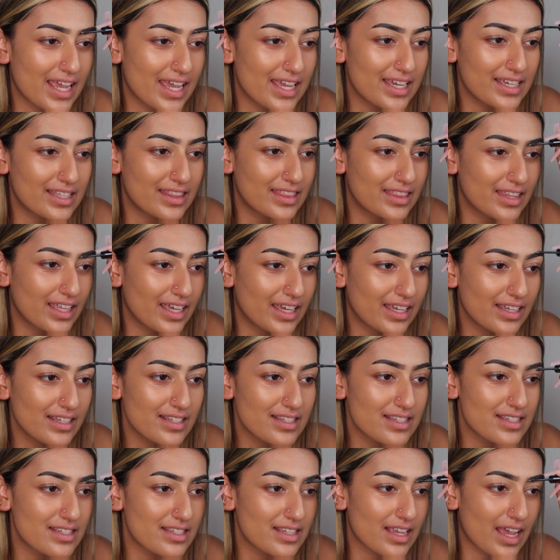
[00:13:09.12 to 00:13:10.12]
take
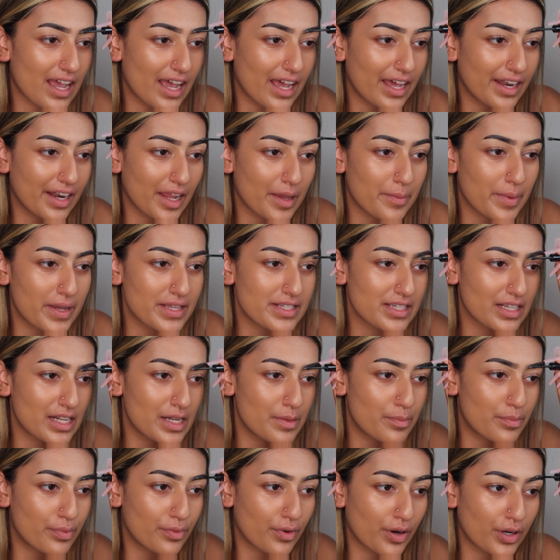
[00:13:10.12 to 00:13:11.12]
this and I
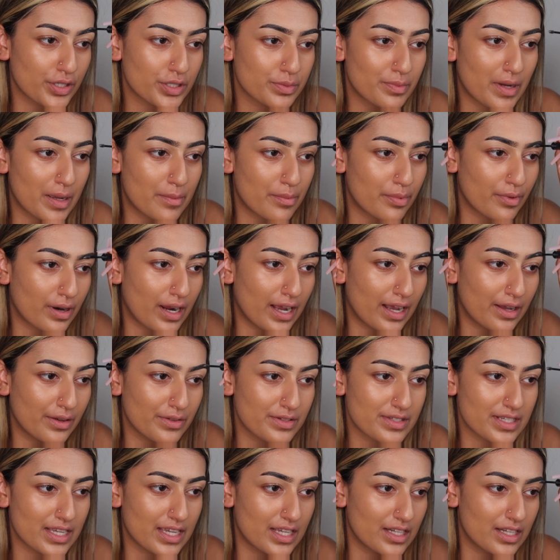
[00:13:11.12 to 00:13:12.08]
basically brush my brows